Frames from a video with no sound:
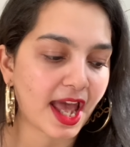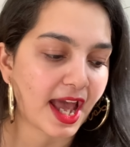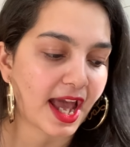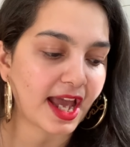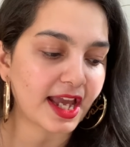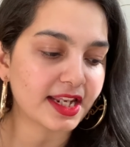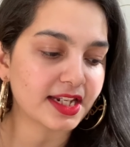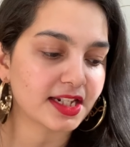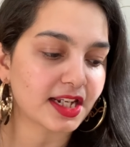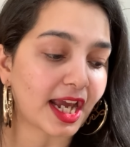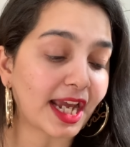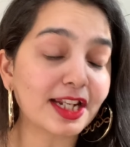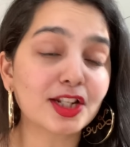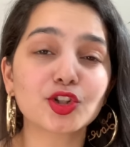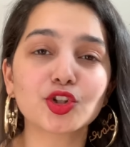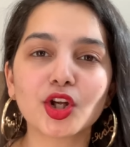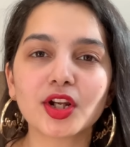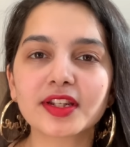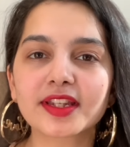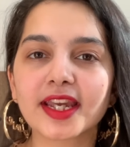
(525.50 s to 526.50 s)
And I did
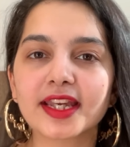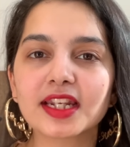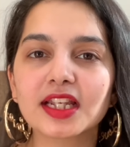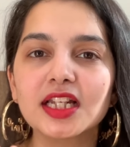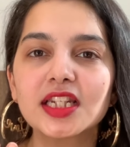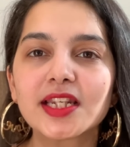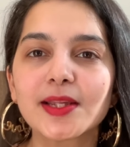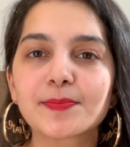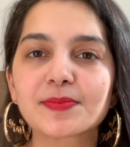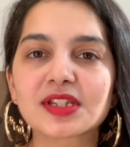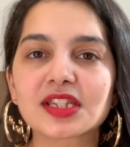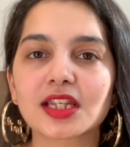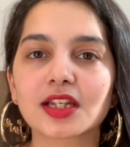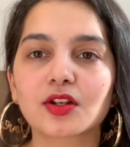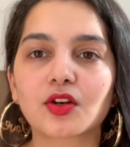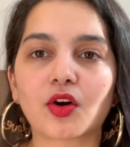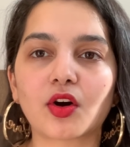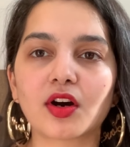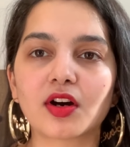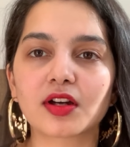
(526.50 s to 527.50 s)
not get a
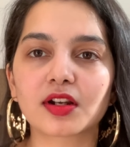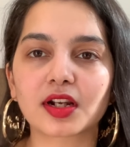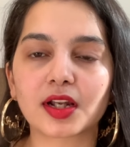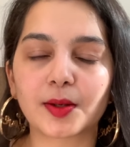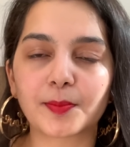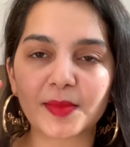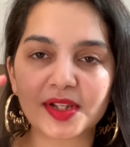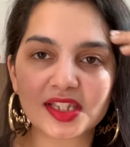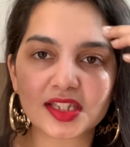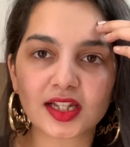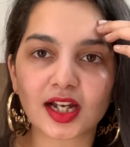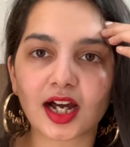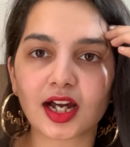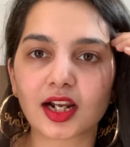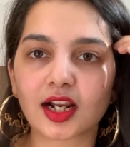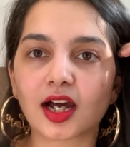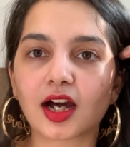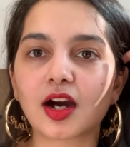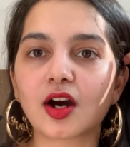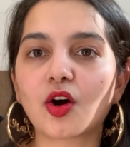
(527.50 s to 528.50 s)
lipstick or a
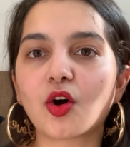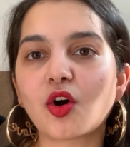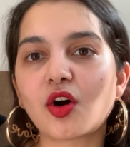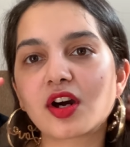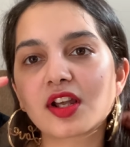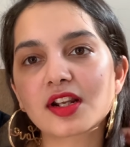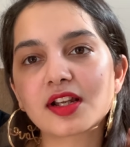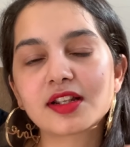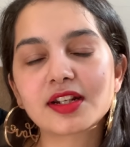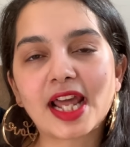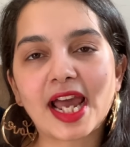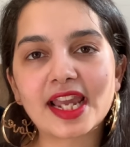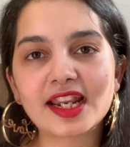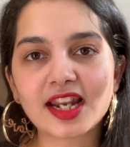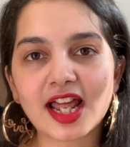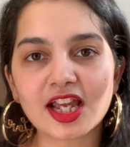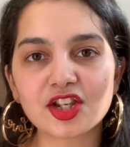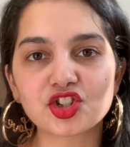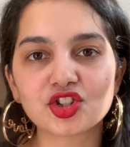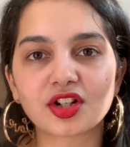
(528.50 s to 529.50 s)
mascara or an
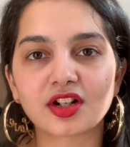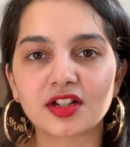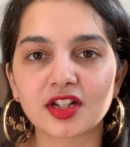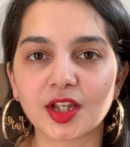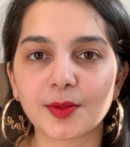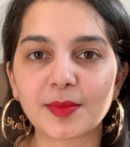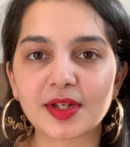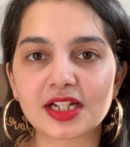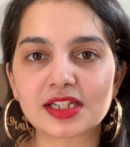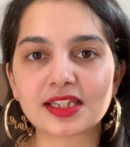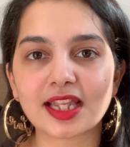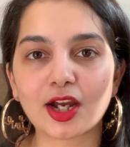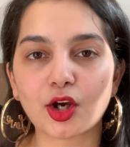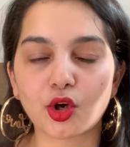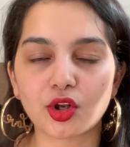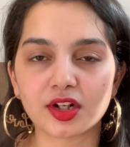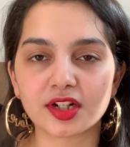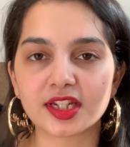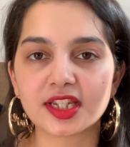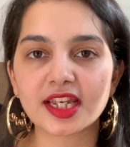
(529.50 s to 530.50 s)
eyelash curler because I
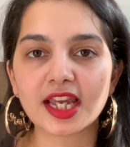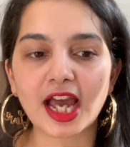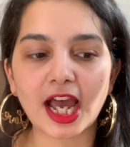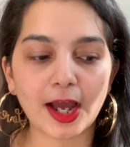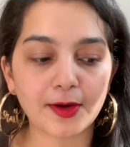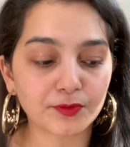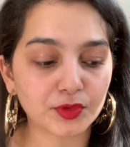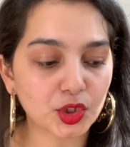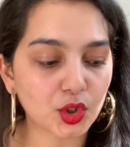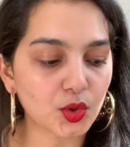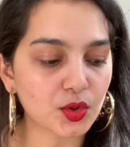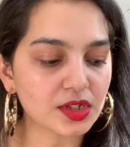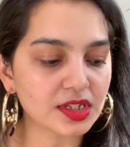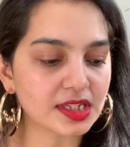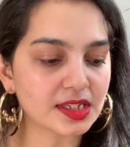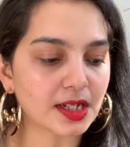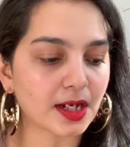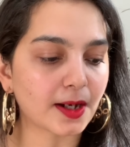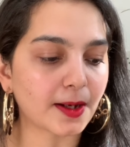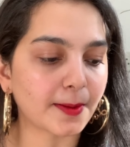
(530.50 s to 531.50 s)
already have those.
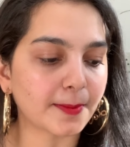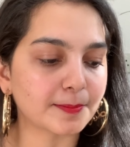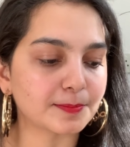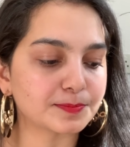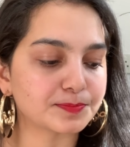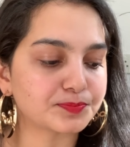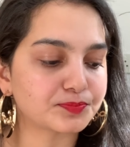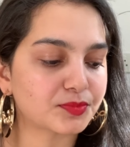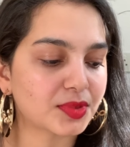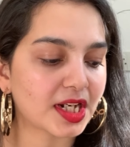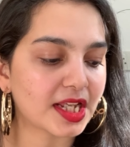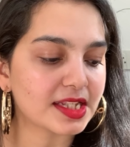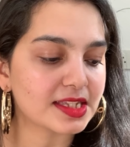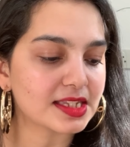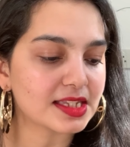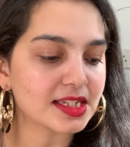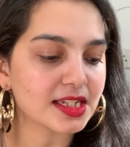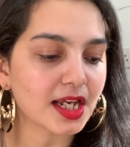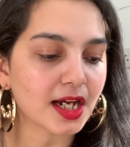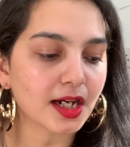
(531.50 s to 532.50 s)
Plus,
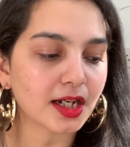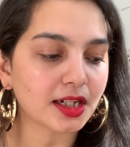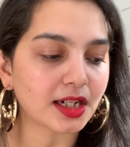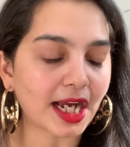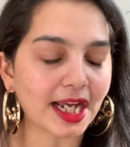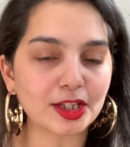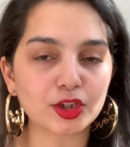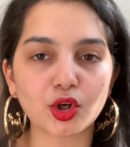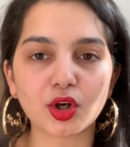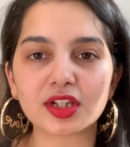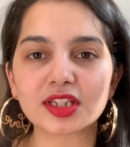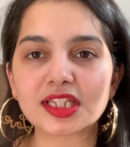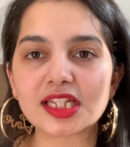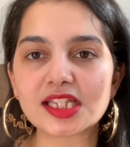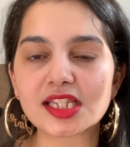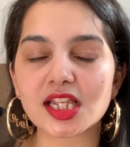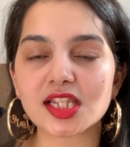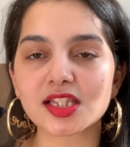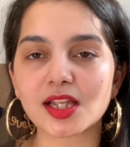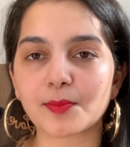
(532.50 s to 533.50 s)
yeah, I thought
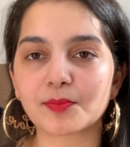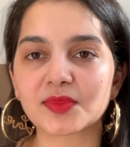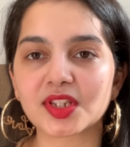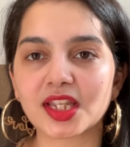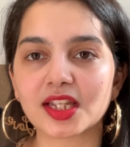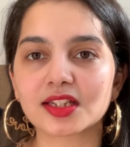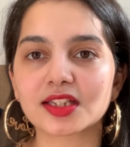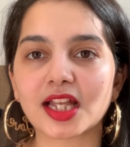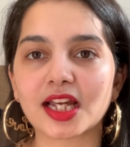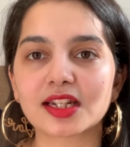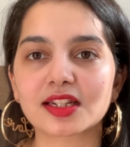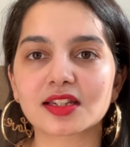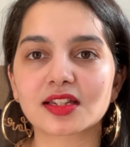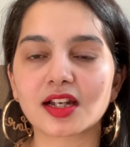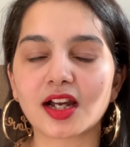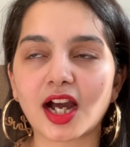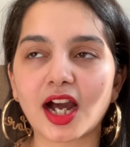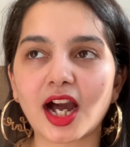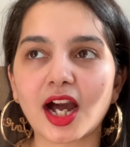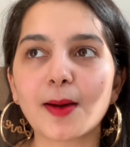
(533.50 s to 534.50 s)
these are something that
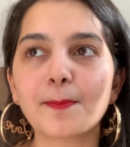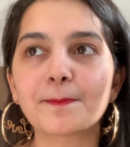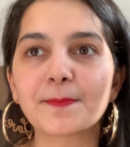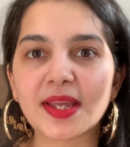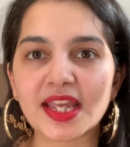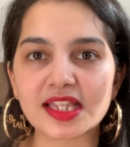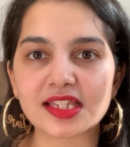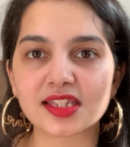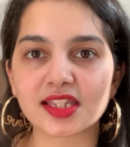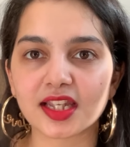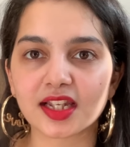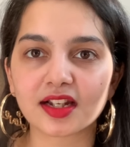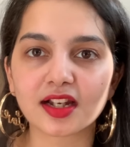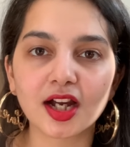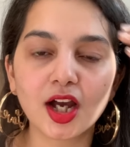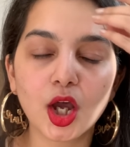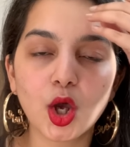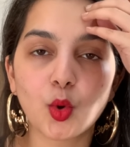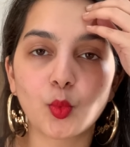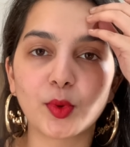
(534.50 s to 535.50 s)
are basic
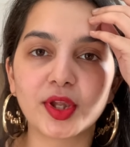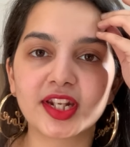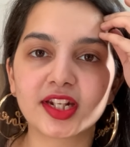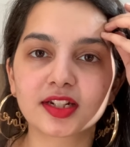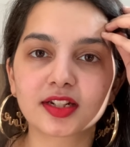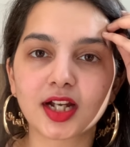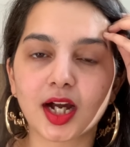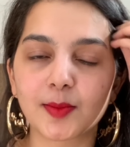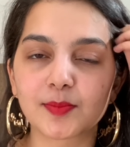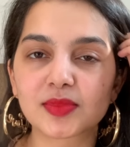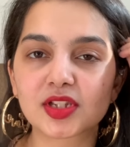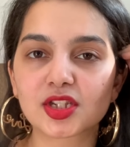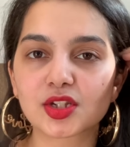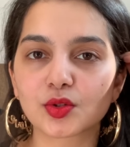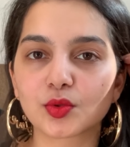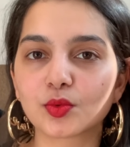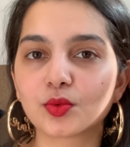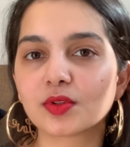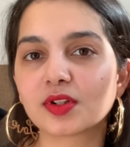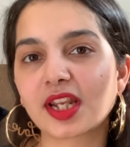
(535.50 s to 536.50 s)
when it comes to
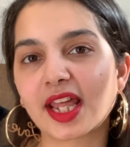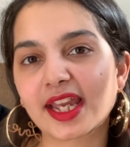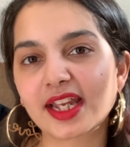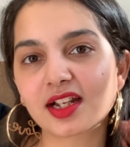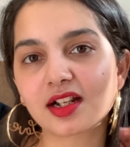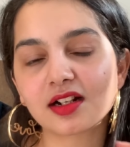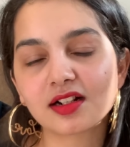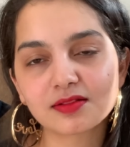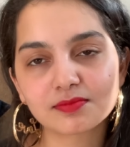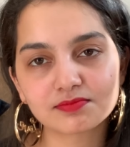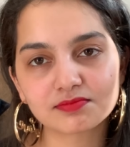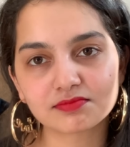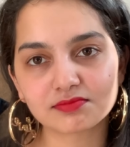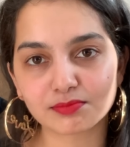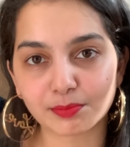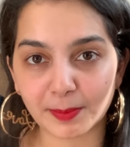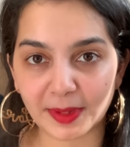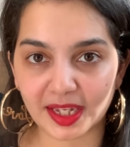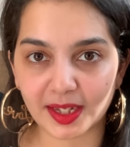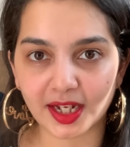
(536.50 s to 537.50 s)
like
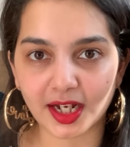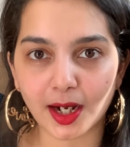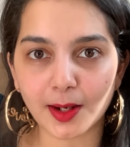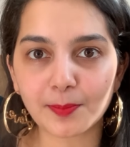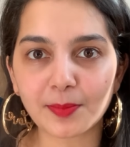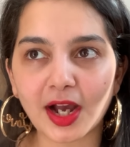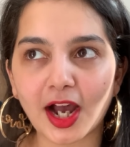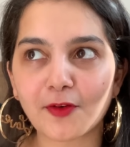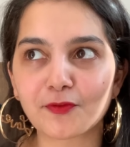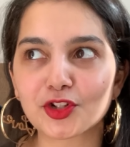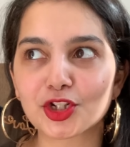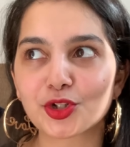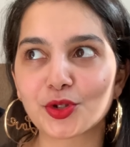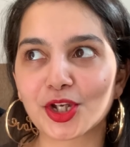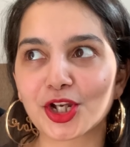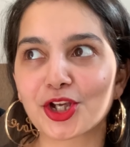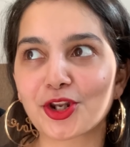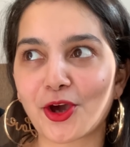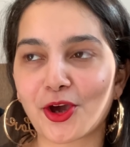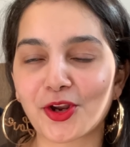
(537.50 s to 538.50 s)
makeup. After
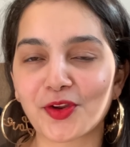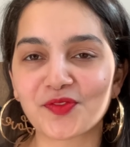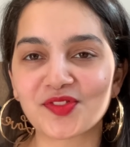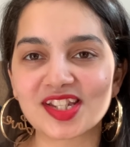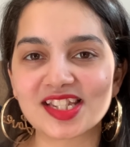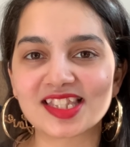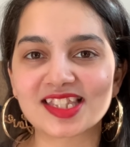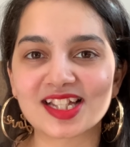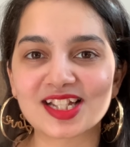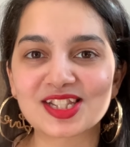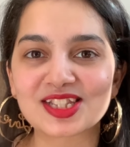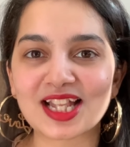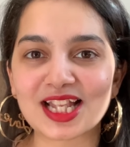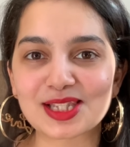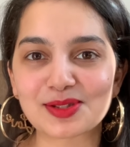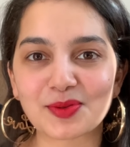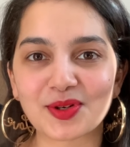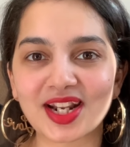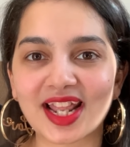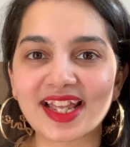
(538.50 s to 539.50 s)
doing a lot of research,
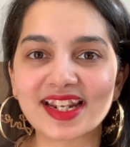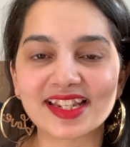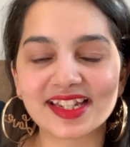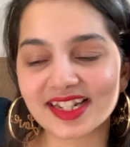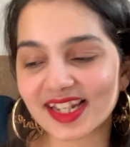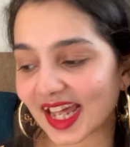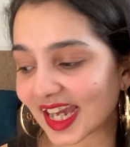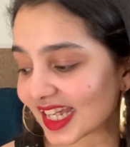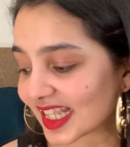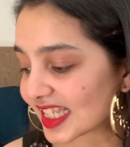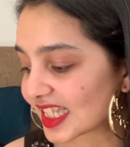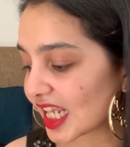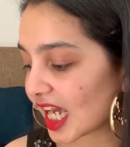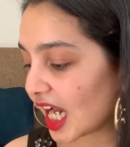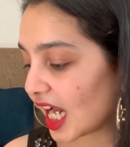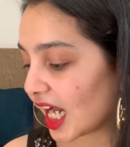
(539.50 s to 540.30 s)
that's what I realized.